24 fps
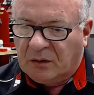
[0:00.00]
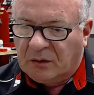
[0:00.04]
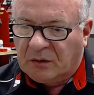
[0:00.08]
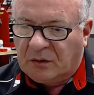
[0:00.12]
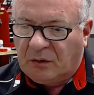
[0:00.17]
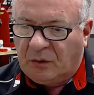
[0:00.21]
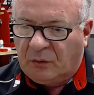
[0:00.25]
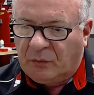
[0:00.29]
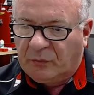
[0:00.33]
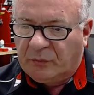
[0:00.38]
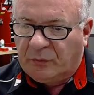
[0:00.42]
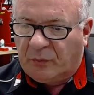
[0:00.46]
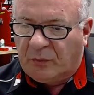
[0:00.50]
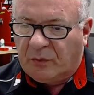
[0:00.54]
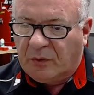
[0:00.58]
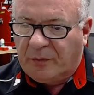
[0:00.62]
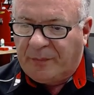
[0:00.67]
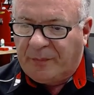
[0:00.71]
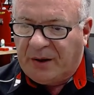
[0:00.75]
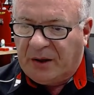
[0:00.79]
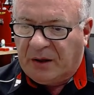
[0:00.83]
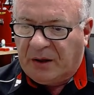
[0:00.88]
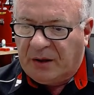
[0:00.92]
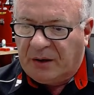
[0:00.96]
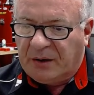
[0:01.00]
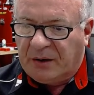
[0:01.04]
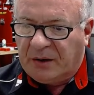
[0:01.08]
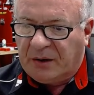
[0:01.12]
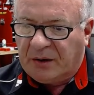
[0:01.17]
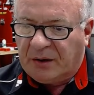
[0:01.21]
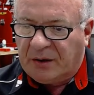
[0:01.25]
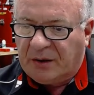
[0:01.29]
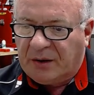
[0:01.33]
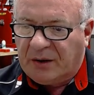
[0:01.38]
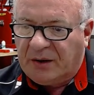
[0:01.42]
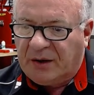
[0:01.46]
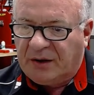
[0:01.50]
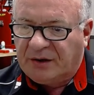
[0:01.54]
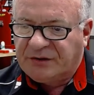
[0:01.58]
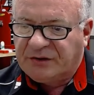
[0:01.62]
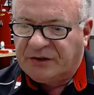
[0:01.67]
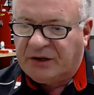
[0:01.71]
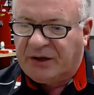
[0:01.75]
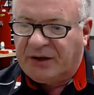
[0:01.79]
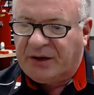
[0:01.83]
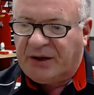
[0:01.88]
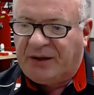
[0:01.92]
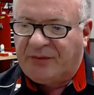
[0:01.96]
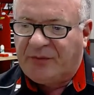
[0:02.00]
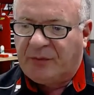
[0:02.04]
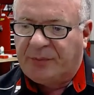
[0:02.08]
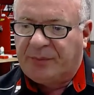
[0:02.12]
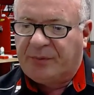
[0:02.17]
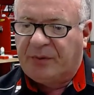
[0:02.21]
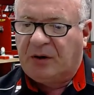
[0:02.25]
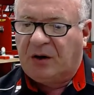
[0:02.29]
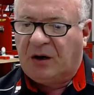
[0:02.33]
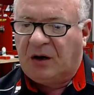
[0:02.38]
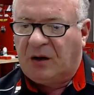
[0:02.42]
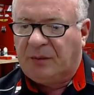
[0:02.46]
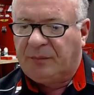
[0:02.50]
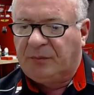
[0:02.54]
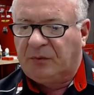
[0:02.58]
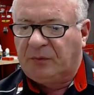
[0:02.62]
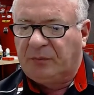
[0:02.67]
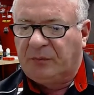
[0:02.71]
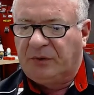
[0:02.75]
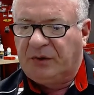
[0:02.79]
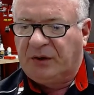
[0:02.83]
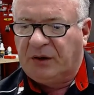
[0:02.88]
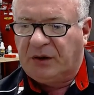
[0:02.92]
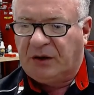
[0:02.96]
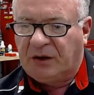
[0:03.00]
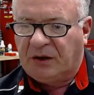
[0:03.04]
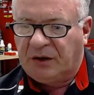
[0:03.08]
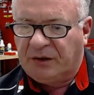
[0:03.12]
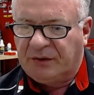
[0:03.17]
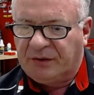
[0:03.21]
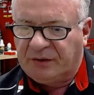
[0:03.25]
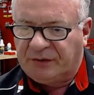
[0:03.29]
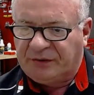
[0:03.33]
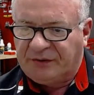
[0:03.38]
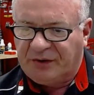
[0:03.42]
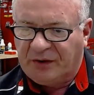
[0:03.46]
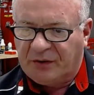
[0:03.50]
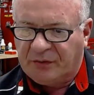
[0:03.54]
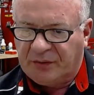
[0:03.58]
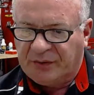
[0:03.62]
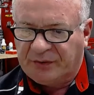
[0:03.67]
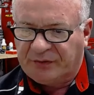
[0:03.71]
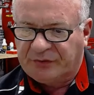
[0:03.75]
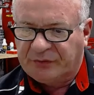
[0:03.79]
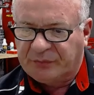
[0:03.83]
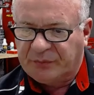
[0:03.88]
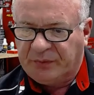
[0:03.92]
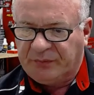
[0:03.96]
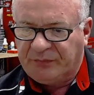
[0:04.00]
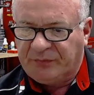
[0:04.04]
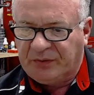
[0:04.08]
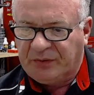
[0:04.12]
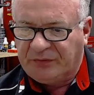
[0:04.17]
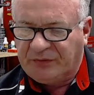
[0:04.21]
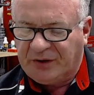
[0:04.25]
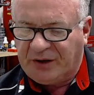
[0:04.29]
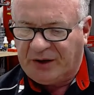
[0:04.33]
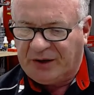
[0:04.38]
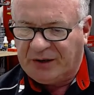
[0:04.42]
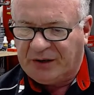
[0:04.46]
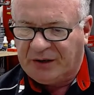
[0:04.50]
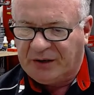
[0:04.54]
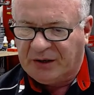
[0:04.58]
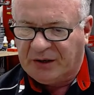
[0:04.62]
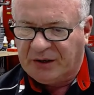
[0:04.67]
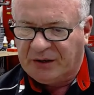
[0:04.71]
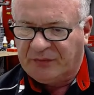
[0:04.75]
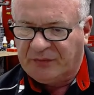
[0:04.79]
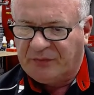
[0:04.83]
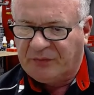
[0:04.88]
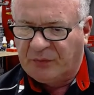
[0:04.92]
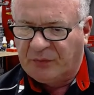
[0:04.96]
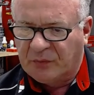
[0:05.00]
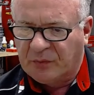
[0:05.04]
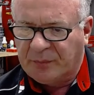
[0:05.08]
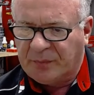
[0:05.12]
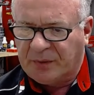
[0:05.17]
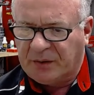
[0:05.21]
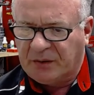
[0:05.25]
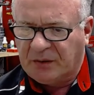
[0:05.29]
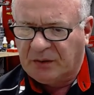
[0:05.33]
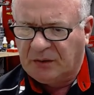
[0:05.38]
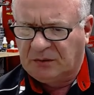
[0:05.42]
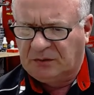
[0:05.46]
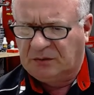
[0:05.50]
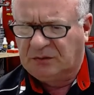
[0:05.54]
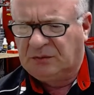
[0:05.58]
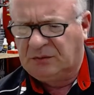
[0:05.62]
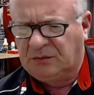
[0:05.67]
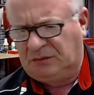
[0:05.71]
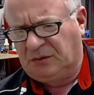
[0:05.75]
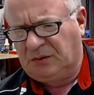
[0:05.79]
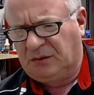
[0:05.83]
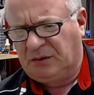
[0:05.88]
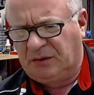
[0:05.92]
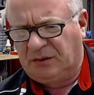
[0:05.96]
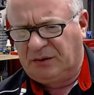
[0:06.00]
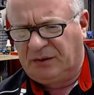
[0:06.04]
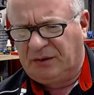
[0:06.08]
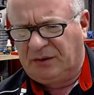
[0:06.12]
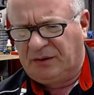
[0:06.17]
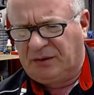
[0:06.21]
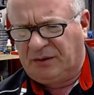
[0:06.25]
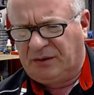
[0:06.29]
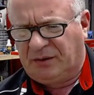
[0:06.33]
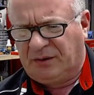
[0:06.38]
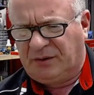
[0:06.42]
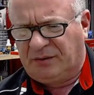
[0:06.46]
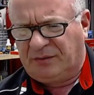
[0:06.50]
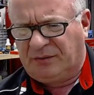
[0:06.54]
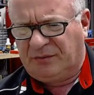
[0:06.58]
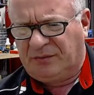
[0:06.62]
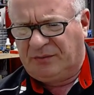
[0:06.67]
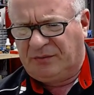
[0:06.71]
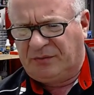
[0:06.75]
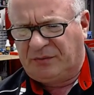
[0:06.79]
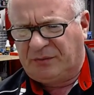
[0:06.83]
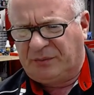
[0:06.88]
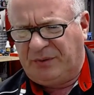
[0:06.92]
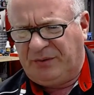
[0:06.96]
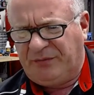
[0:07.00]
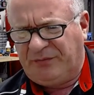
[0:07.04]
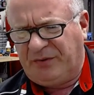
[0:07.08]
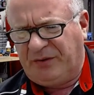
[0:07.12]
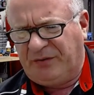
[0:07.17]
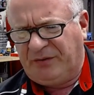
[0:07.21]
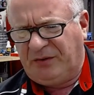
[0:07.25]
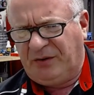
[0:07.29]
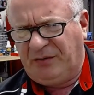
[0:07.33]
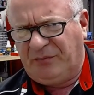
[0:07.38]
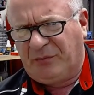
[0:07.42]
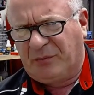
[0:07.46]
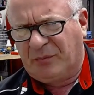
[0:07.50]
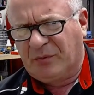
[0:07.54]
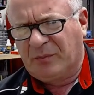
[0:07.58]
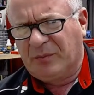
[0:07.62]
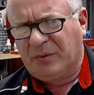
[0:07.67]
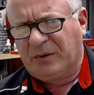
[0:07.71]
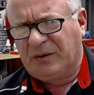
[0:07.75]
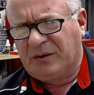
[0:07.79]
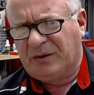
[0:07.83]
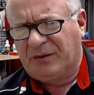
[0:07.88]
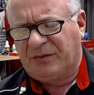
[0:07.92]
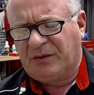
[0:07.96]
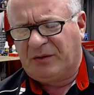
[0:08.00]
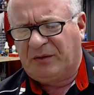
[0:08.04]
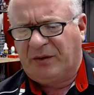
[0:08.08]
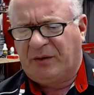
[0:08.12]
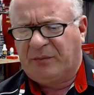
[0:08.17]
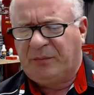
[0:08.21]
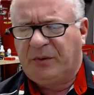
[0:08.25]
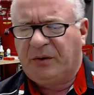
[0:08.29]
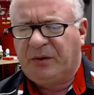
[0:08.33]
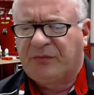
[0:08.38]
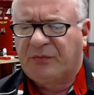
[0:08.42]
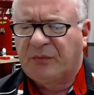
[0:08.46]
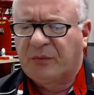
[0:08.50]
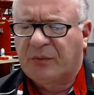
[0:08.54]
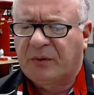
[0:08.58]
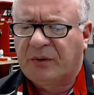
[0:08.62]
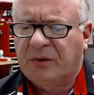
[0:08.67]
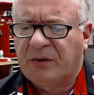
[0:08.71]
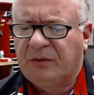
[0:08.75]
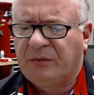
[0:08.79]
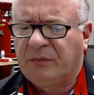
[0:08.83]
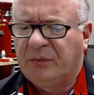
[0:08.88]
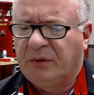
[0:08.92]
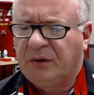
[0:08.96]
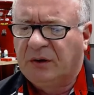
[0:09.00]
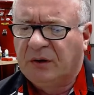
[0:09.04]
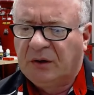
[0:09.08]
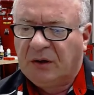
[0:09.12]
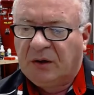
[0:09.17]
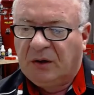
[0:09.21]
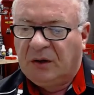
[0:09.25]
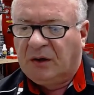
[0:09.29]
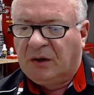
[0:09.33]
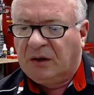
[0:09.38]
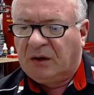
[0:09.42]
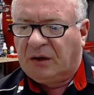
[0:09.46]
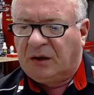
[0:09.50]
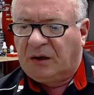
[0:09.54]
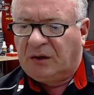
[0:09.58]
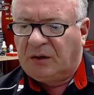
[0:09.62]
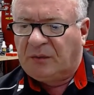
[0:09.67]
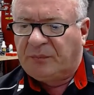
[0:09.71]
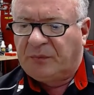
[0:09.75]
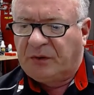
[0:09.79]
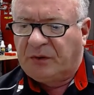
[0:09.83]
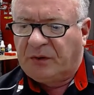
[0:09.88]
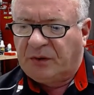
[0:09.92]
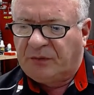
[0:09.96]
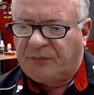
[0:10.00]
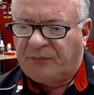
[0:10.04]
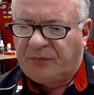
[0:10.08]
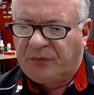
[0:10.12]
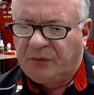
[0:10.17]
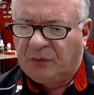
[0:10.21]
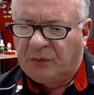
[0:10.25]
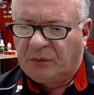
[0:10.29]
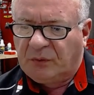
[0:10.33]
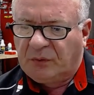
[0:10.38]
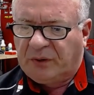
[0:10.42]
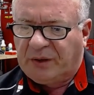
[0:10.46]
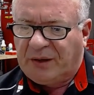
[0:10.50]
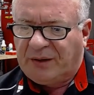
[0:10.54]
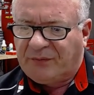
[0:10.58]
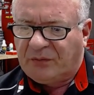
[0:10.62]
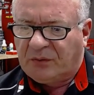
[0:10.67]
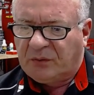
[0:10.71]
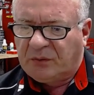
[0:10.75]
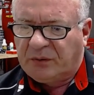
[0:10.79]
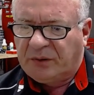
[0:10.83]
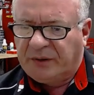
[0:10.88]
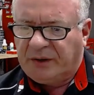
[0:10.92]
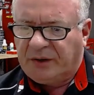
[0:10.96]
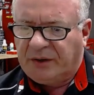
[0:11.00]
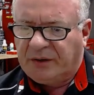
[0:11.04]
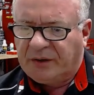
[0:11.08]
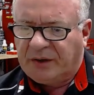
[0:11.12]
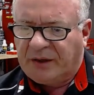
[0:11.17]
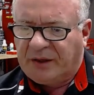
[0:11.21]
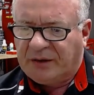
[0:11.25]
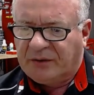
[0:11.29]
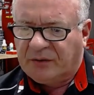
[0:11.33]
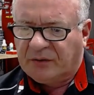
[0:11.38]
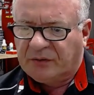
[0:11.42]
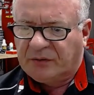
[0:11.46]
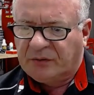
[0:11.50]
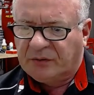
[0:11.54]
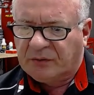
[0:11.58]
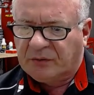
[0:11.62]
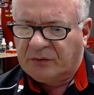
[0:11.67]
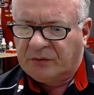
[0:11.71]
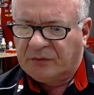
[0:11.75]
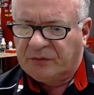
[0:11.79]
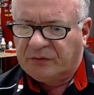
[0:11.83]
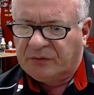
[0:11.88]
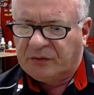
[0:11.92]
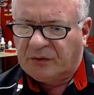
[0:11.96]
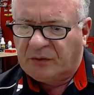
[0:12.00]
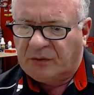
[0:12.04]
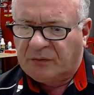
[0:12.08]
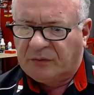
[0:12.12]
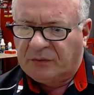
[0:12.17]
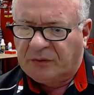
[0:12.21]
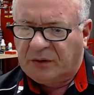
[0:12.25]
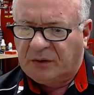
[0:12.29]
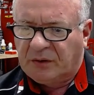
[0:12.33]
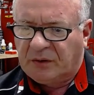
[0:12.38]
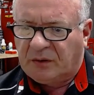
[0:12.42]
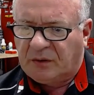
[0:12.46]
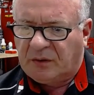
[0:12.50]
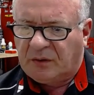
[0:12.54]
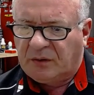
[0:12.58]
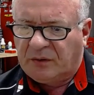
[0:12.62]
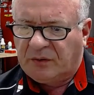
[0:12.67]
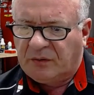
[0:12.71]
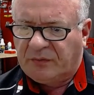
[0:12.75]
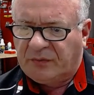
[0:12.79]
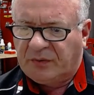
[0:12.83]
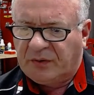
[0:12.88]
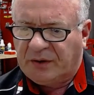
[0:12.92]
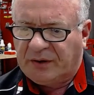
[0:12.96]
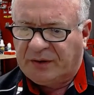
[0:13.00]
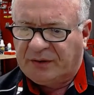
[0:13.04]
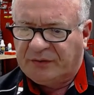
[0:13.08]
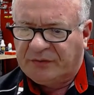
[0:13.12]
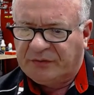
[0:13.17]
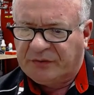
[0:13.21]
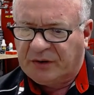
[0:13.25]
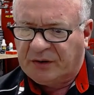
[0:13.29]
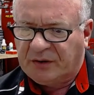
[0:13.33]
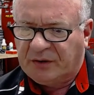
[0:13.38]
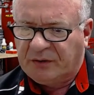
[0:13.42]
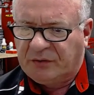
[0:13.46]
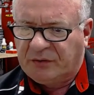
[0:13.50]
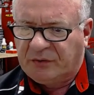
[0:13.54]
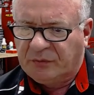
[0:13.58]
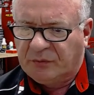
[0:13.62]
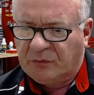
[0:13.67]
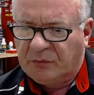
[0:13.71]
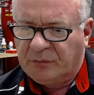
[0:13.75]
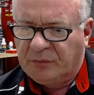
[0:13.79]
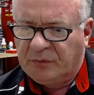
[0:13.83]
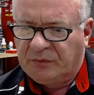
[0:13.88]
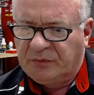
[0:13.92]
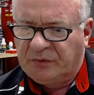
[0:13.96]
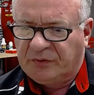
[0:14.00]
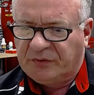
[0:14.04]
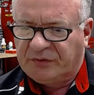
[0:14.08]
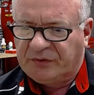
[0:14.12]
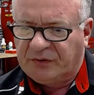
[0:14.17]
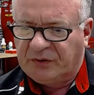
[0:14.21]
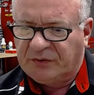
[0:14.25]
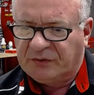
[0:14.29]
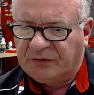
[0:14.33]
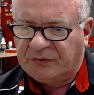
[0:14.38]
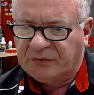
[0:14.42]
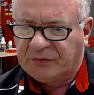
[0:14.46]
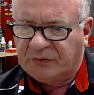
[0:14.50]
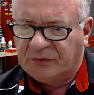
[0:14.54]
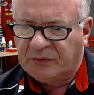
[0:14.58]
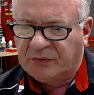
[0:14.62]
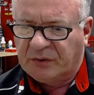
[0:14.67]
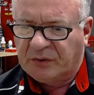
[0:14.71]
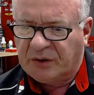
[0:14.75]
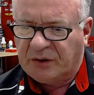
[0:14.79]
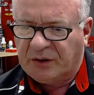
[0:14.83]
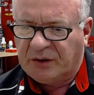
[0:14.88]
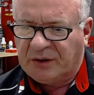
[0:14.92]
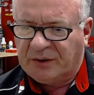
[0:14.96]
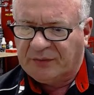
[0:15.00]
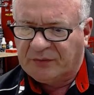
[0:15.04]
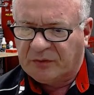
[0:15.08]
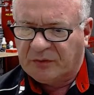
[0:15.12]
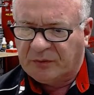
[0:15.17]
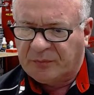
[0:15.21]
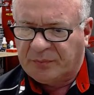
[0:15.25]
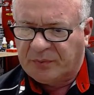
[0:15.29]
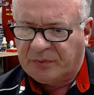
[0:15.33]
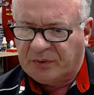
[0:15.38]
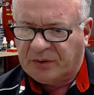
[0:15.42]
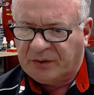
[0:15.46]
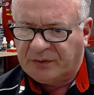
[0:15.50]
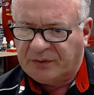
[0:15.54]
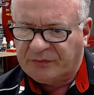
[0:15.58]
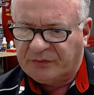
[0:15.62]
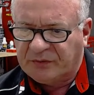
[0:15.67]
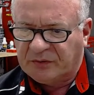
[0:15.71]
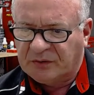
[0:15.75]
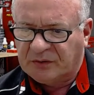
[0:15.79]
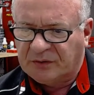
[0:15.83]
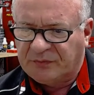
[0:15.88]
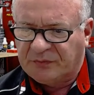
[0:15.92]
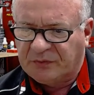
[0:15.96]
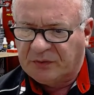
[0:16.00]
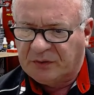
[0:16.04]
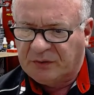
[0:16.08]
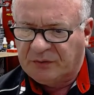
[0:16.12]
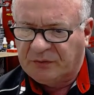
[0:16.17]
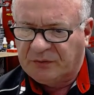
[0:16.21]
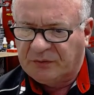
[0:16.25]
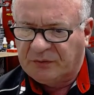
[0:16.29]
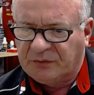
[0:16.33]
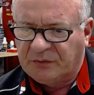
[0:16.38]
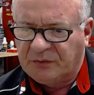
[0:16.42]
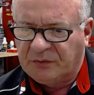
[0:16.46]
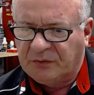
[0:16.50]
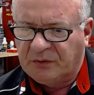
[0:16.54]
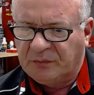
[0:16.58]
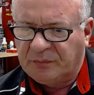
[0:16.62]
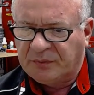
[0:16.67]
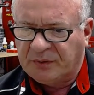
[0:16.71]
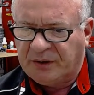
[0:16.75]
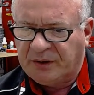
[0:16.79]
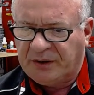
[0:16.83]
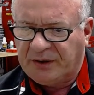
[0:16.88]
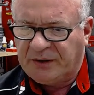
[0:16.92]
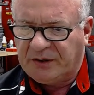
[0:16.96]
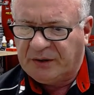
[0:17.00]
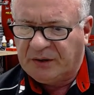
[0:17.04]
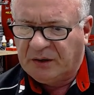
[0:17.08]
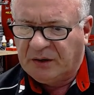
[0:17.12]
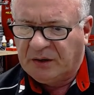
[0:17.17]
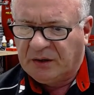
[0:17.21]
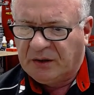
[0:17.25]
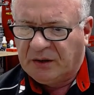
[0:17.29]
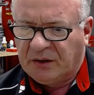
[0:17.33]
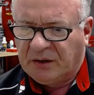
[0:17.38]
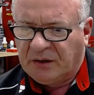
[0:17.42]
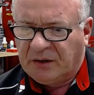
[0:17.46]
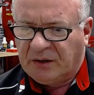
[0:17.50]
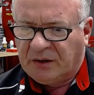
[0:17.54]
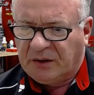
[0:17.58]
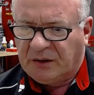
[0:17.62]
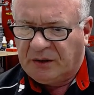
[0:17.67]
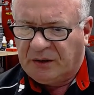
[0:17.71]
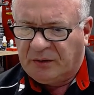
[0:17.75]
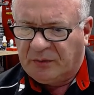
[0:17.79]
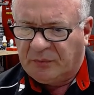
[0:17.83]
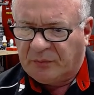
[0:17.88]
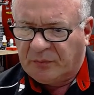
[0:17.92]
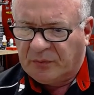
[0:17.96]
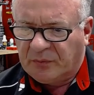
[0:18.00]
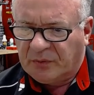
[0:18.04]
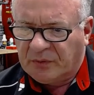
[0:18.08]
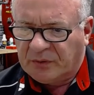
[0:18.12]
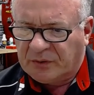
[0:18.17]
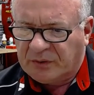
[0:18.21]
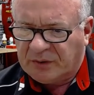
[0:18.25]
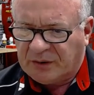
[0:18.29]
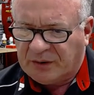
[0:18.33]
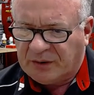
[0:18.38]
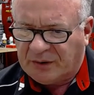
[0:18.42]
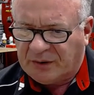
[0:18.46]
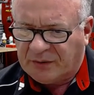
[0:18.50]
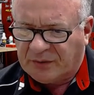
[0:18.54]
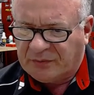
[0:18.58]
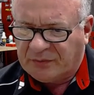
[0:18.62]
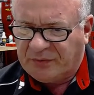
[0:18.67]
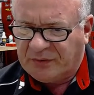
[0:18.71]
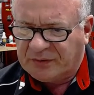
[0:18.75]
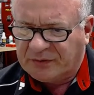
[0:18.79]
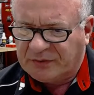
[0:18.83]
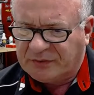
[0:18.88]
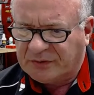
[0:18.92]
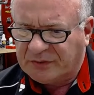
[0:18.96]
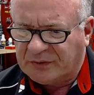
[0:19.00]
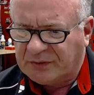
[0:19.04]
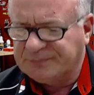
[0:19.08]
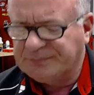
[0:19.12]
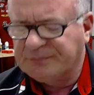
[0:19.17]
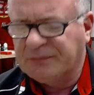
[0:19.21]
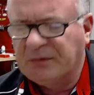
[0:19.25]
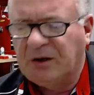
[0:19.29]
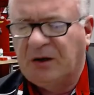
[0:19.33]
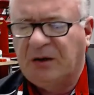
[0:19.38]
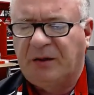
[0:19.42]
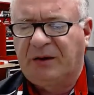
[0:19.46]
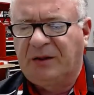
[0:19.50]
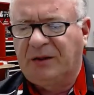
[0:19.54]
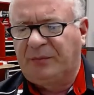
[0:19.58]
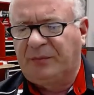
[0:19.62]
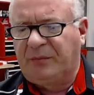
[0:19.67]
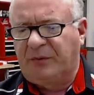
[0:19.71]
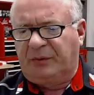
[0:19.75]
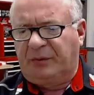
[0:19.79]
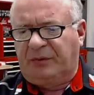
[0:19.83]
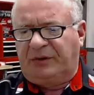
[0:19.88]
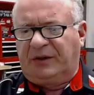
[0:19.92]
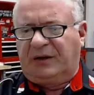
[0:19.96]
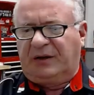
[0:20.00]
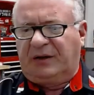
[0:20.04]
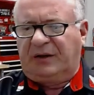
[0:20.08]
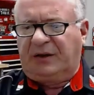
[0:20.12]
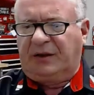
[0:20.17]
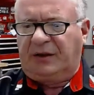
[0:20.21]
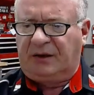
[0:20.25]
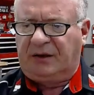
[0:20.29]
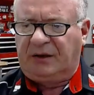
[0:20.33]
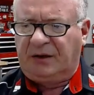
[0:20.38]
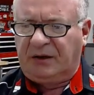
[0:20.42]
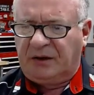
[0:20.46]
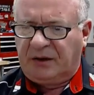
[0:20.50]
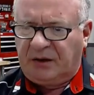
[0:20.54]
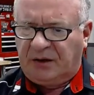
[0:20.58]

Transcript: cold war man hi john i have a problem with the honda trx 350 89 foreman 350 Foreman? I thought that'd be a 400. Um, the fuel level indicator turns on and off. I decided to remove the sensor, and after pressing the float to the plate, it worked how to fix it. All right, let me read that again.